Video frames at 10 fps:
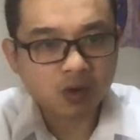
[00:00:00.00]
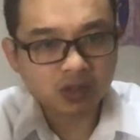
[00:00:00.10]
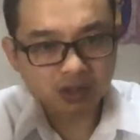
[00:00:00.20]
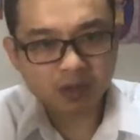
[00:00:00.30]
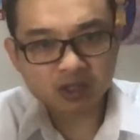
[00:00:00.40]

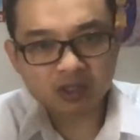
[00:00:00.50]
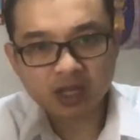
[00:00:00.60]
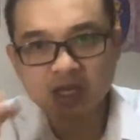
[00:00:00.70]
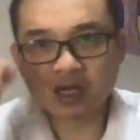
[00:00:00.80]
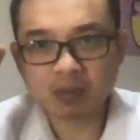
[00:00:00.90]
this patient
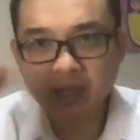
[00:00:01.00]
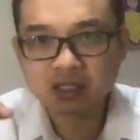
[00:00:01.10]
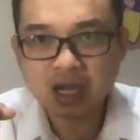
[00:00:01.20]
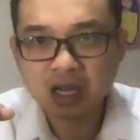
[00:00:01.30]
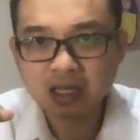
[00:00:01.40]
take herb and
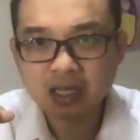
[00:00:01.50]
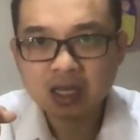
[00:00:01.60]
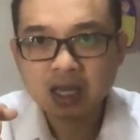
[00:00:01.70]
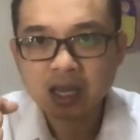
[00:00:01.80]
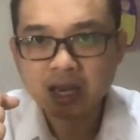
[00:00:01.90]

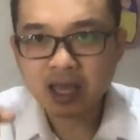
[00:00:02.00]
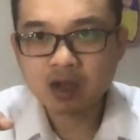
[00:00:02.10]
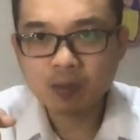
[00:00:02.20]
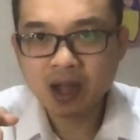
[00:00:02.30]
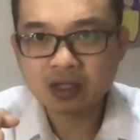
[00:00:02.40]

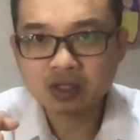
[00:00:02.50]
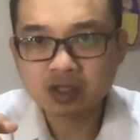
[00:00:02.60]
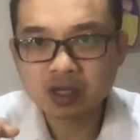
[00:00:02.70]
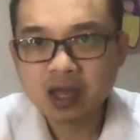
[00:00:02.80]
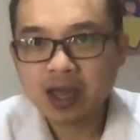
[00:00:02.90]

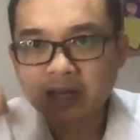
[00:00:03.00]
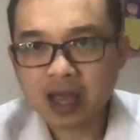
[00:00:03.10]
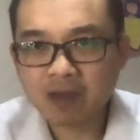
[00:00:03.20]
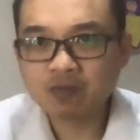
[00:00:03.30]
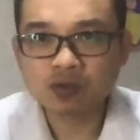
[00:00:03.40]
acupuncture, and they
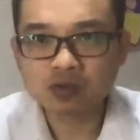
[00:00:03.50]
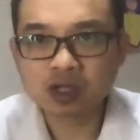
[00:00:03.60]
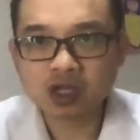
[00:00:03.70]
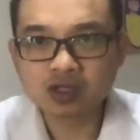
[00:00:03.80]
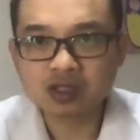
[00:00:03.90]
have to
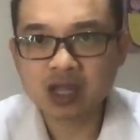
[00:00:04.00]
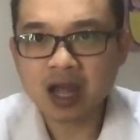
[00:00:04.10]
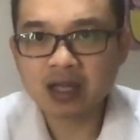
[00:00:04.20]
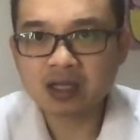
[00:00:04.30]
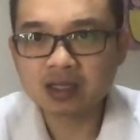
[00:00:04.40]
change the
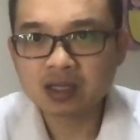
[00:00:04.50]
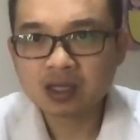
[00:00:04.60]
diet.